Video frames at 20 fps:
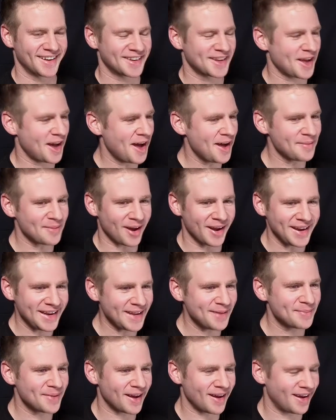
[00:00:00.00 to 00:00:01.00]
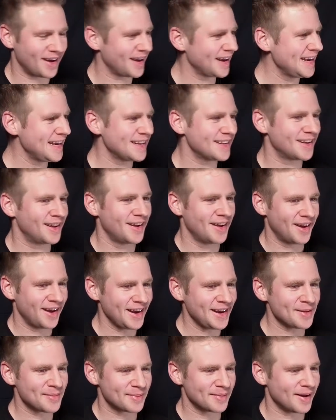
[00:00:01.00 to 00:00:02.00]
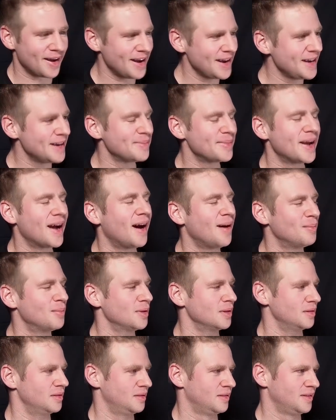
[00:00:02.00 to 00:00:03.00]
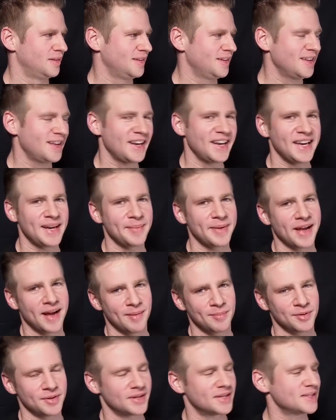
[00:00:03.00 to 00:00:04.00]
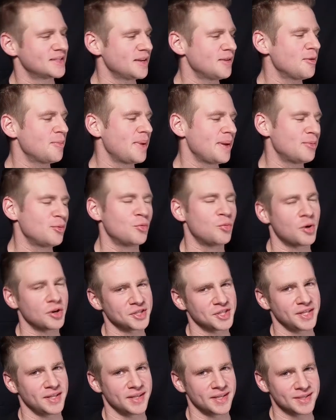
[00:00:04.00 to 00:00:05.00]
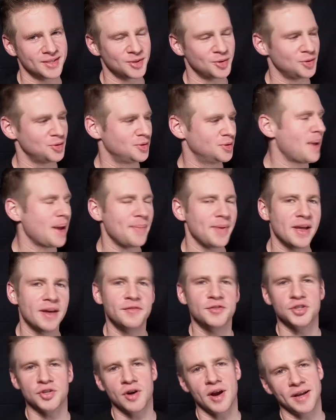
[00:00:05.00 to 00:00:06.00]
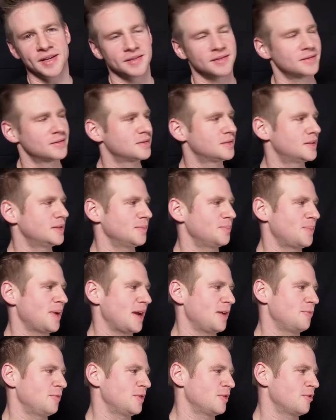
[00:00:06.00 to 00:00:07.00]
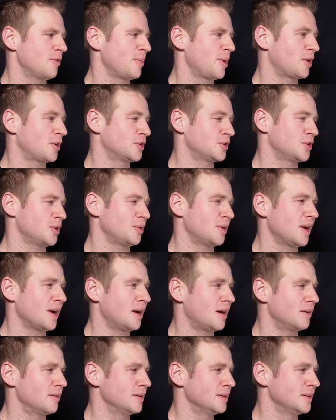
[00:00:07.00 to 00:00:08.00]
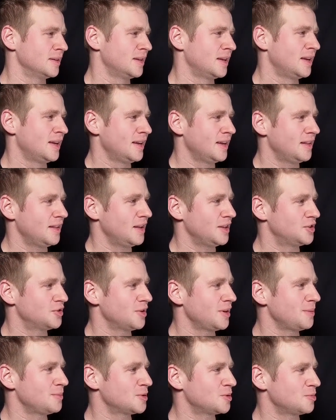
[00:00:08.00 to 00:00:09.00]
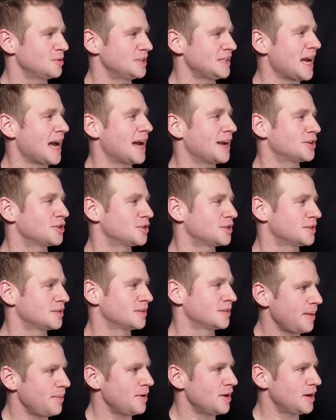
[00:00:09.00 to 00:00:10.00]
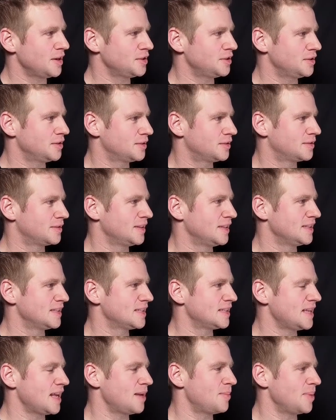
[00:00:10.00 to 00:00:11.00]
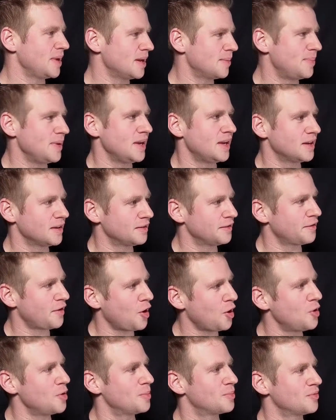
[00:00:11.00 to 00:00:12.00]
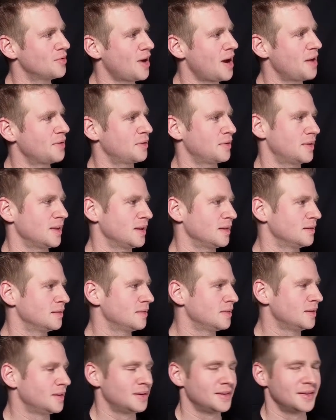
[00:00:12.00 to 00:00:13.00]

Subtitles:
come, I need to be humble. I need to be humble, because there are people watching this who maybe have tried to paint with a remote control car and their dreams were dashed. Maybe I should instead be a beacon of hope rather than